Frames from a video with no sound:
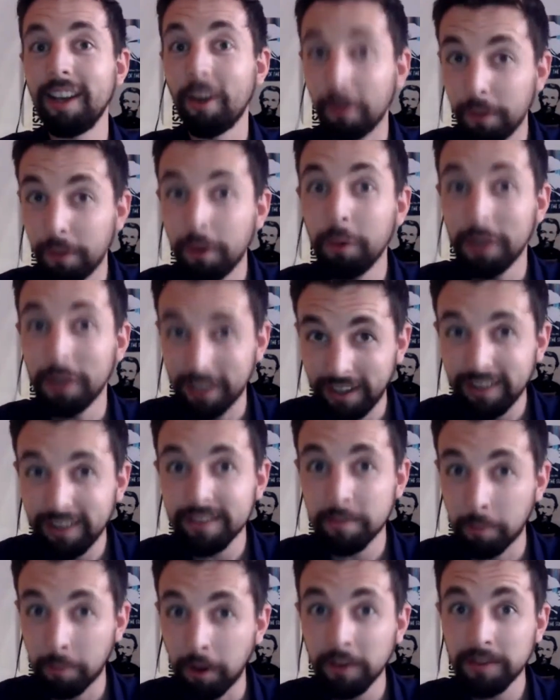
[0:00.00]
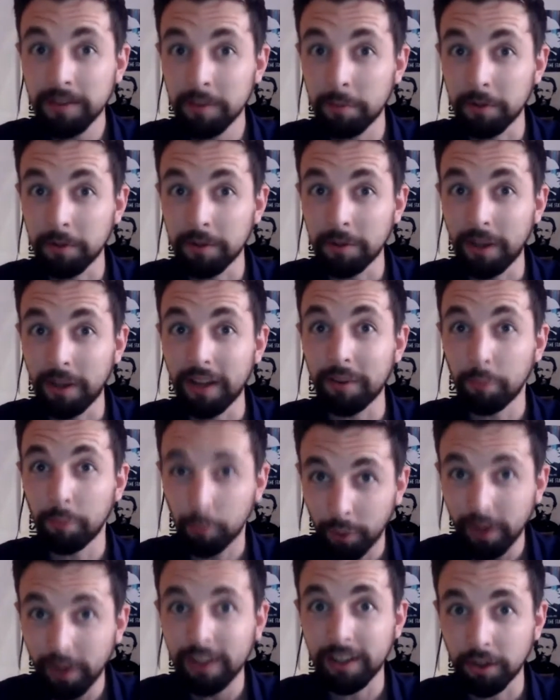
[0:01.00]
although it is possible to get
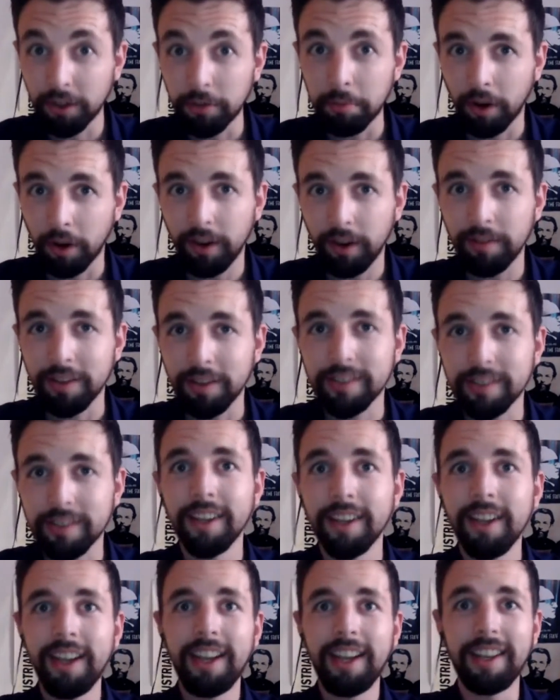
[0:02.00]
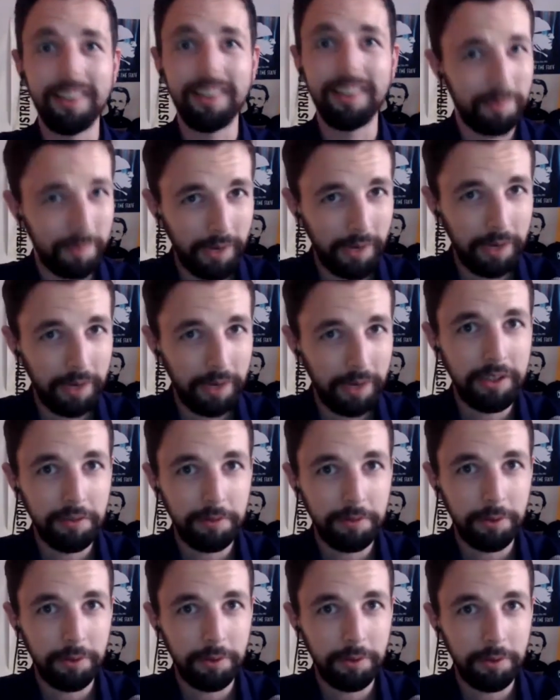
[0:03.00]
really good privacy, it's very
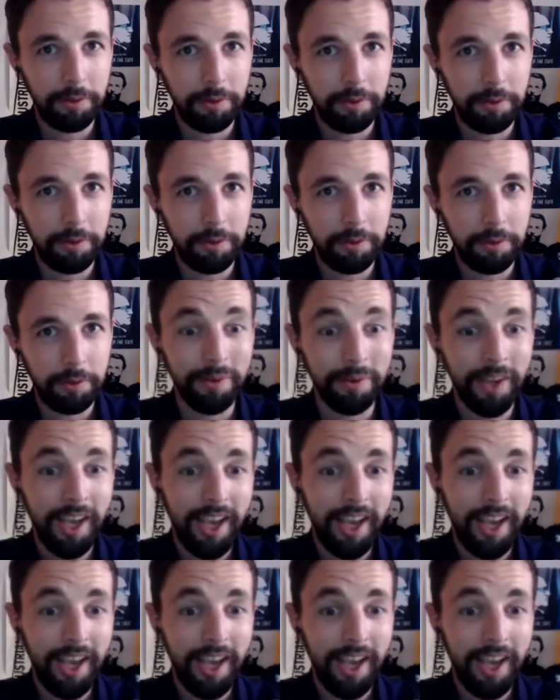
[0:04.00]
difficult to achieve.